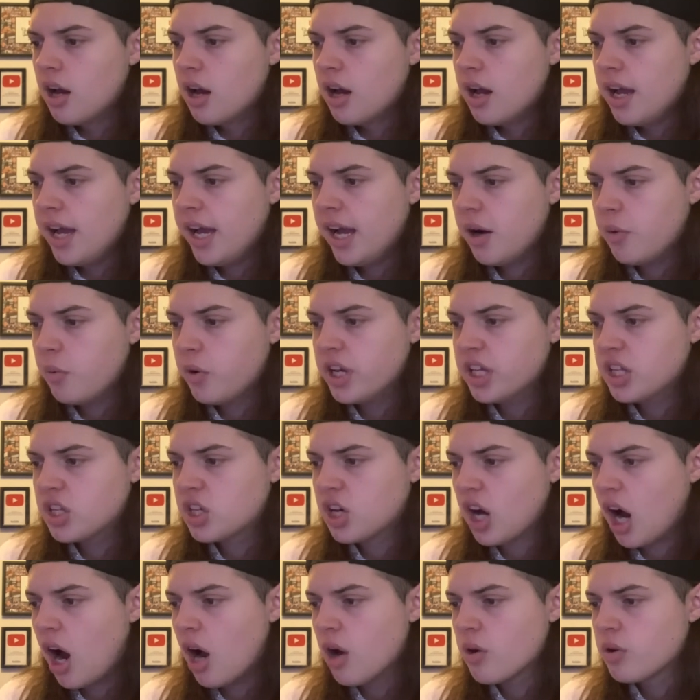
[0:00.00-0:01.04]
Here we
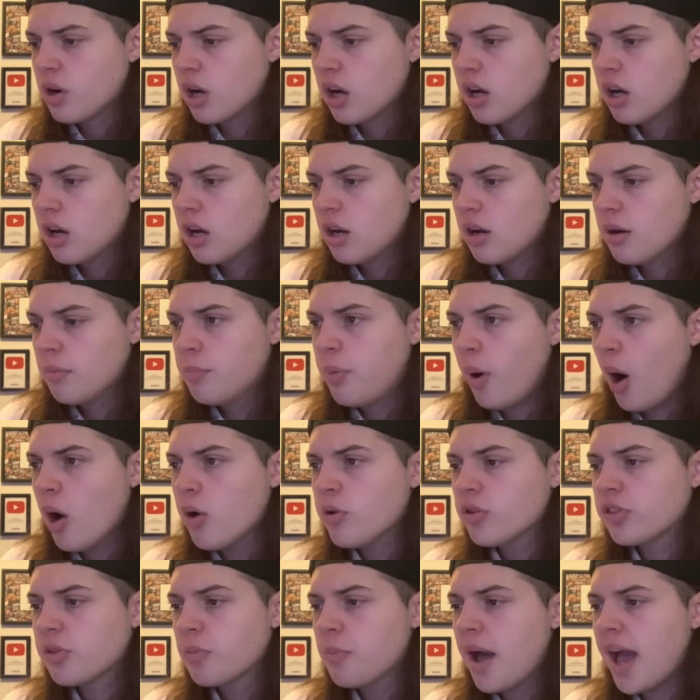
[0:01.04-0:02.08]
go.
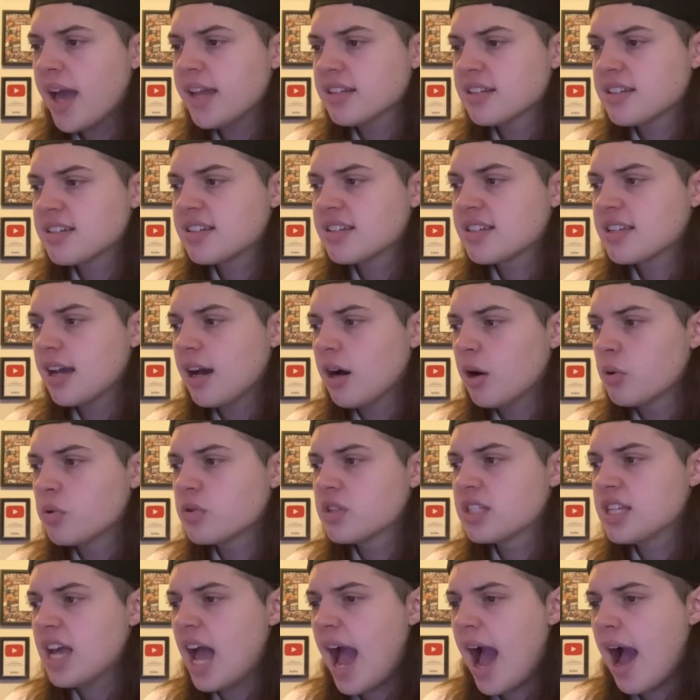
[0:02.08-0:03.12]
Both men still
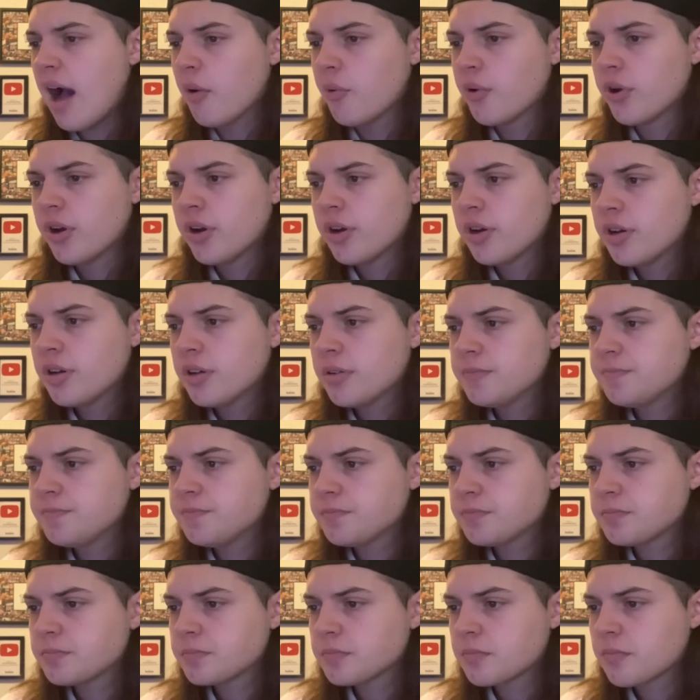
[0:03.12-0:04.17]
down.
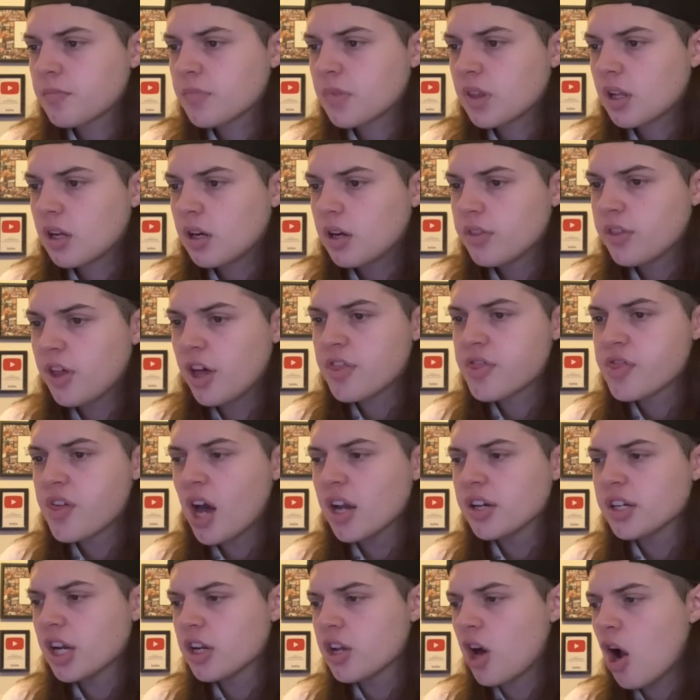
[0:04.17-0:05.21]
The
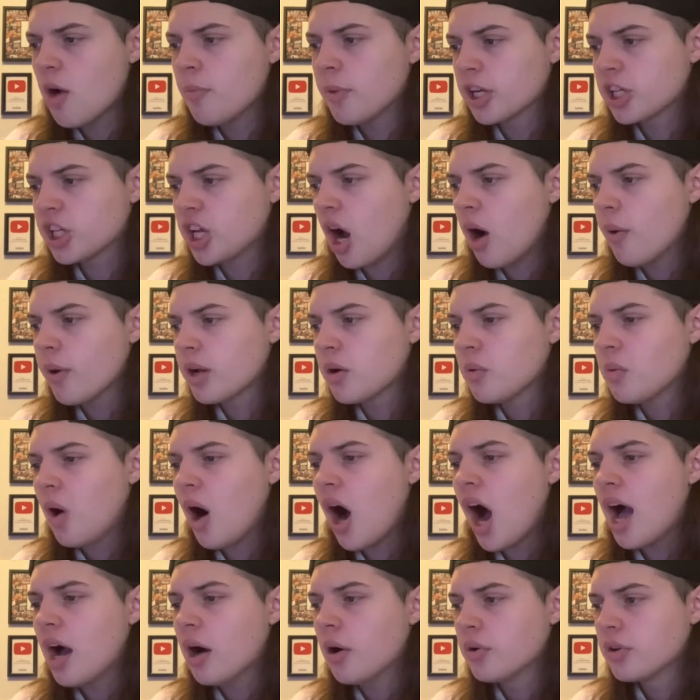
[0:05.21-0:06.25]
Thunderdome are going
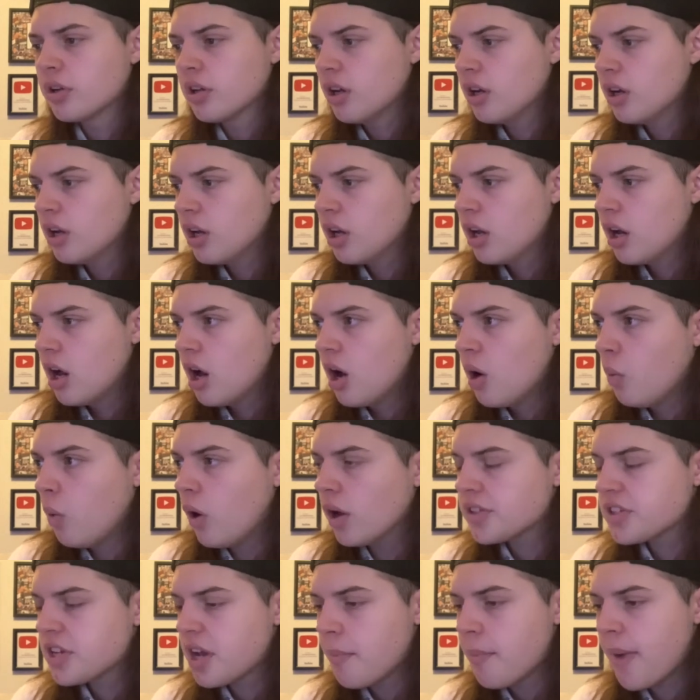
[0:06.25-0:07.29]
wild.
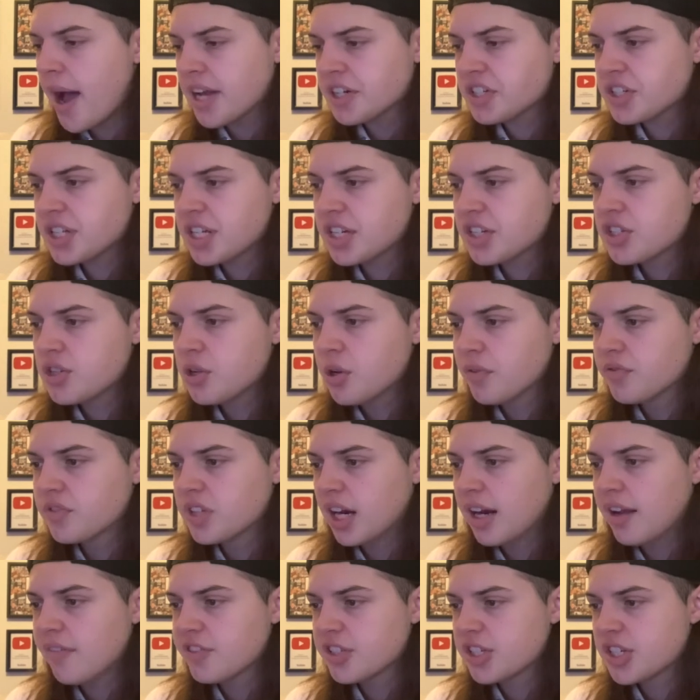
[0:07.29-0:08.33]
What a match these two have
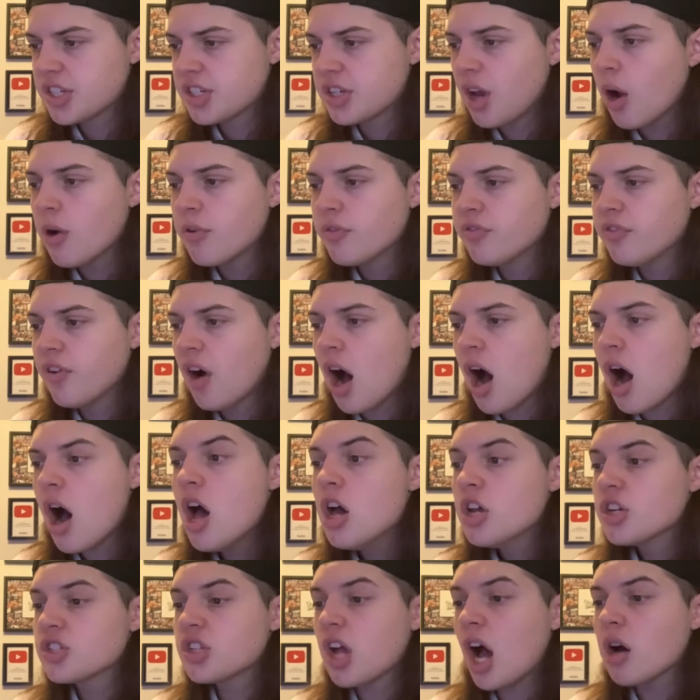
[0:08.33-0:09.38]
delivered so far.
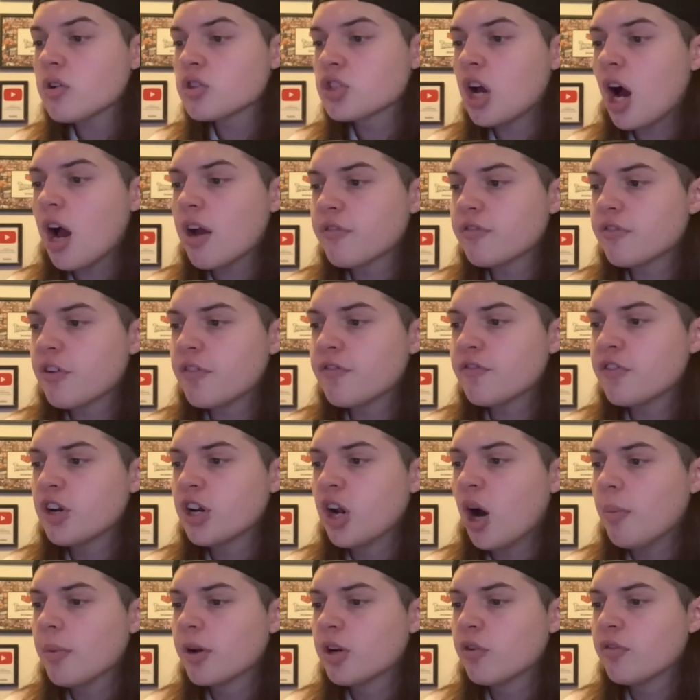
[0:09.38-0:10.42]
Styles going for a
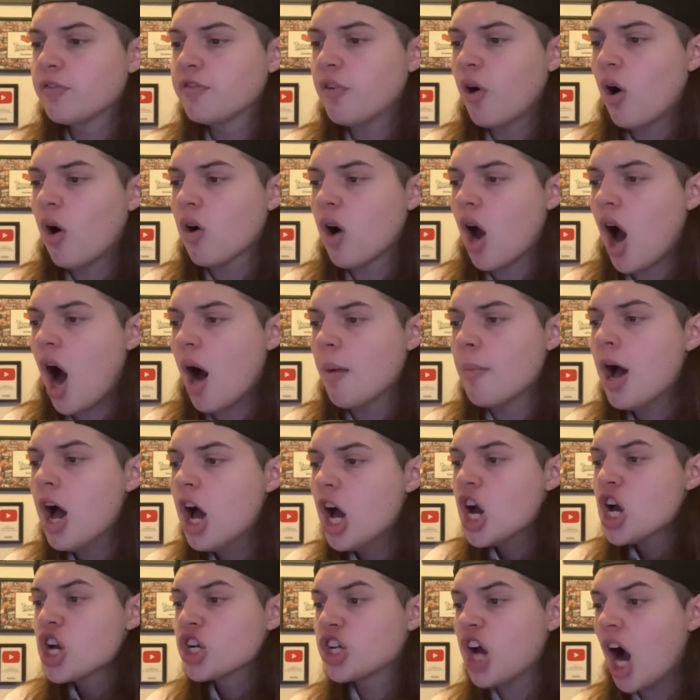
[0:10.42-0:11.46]
phenomenal forearm.
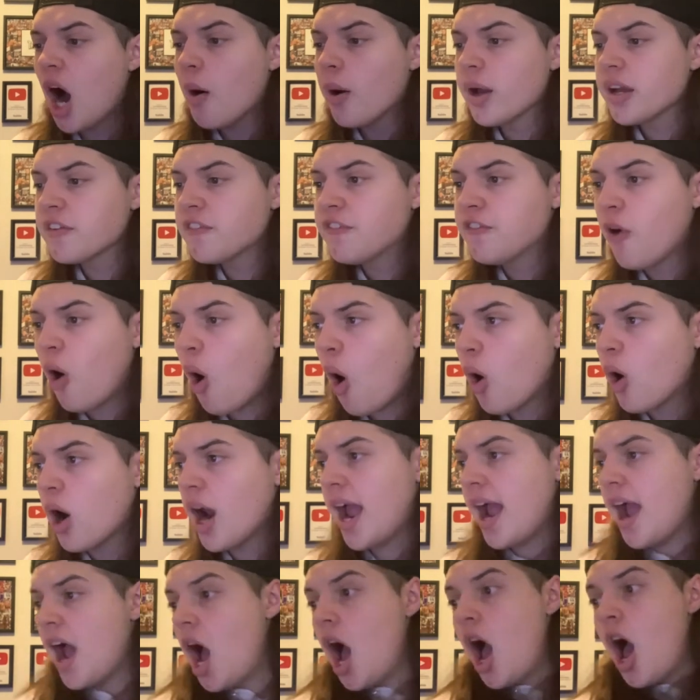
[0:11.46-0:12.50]
Going for
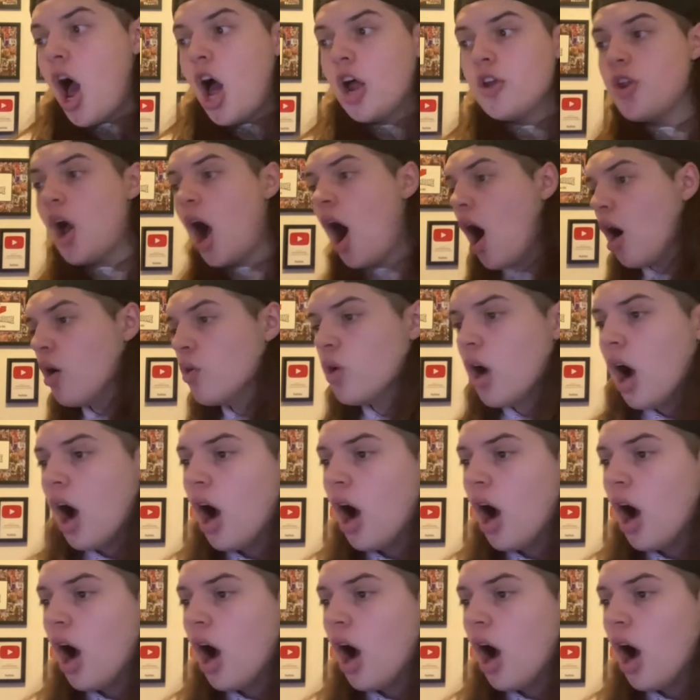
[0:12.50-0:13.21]
it. No,